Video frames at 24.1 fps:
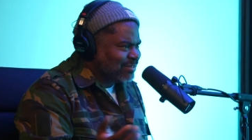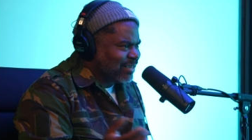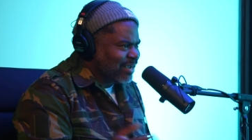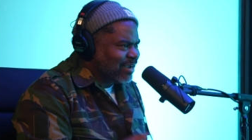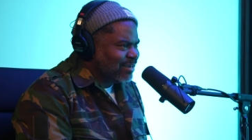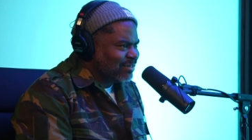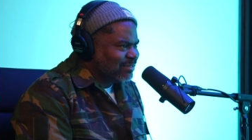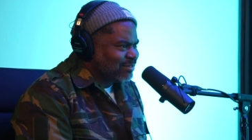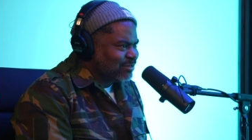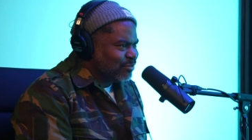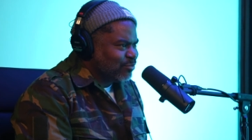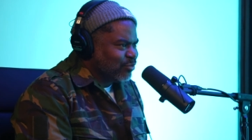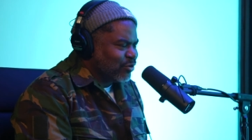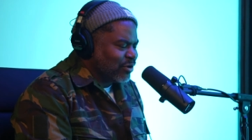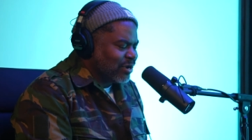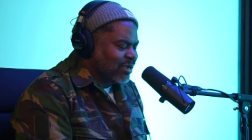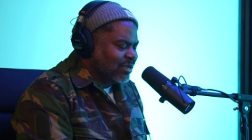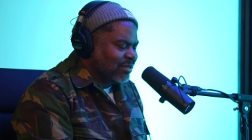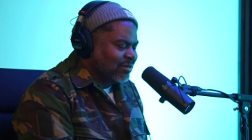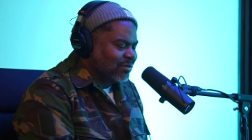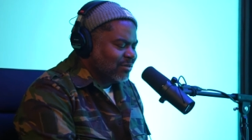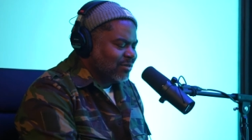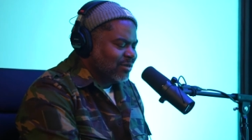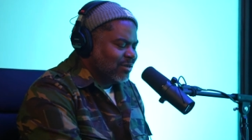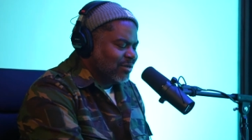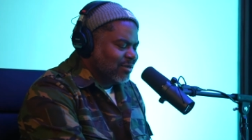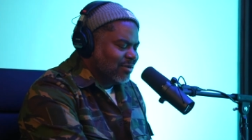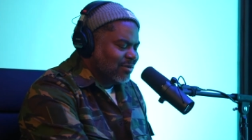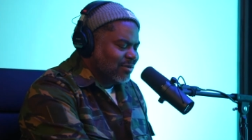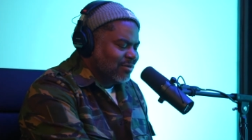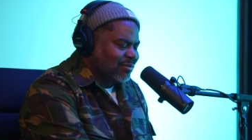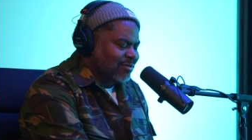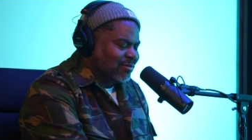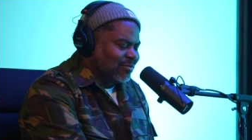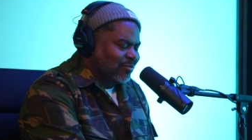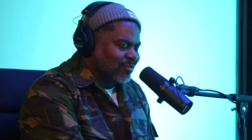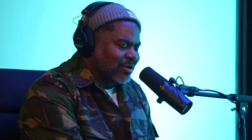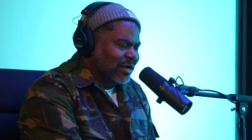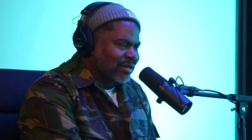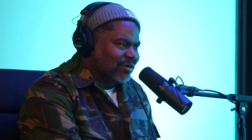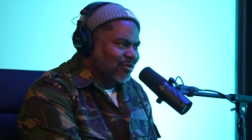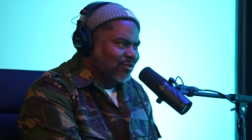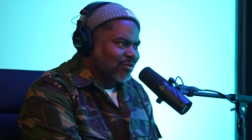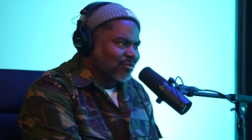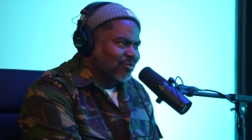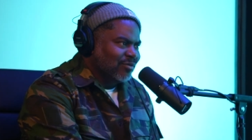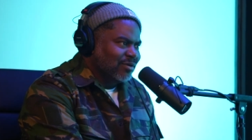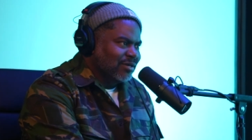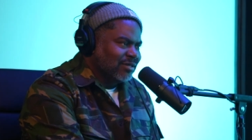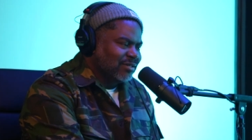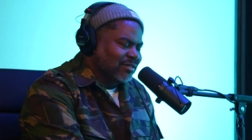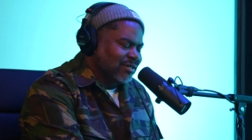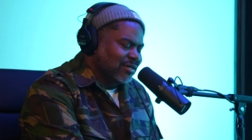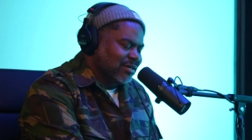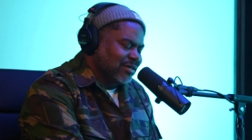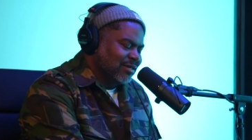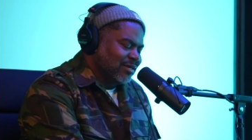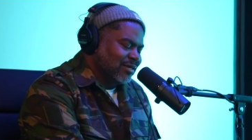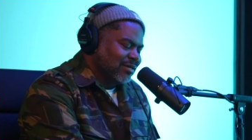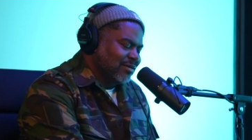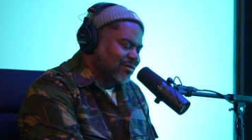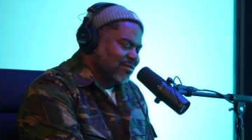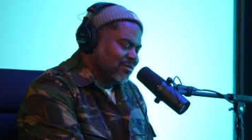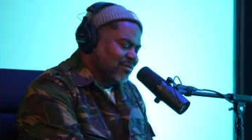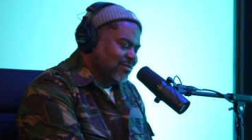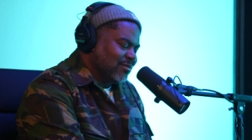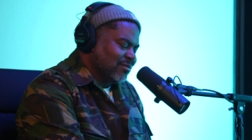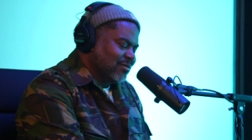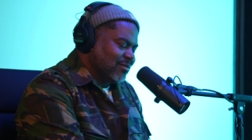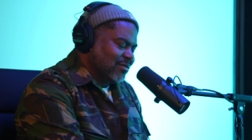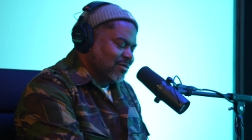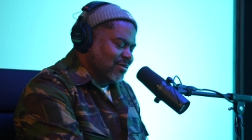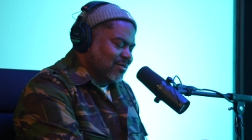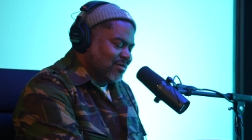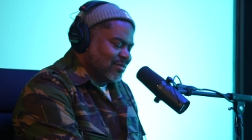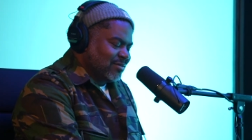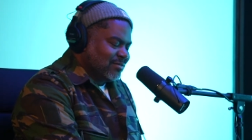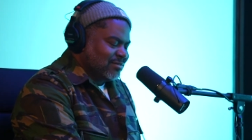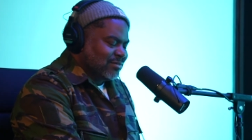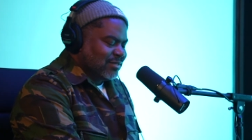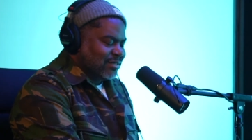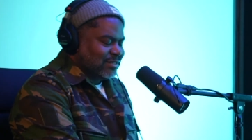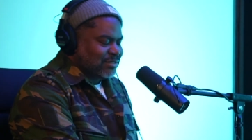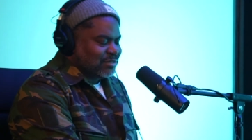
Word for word: side is the brain. Yeah, I'm the creative. One, she's the book. She's the book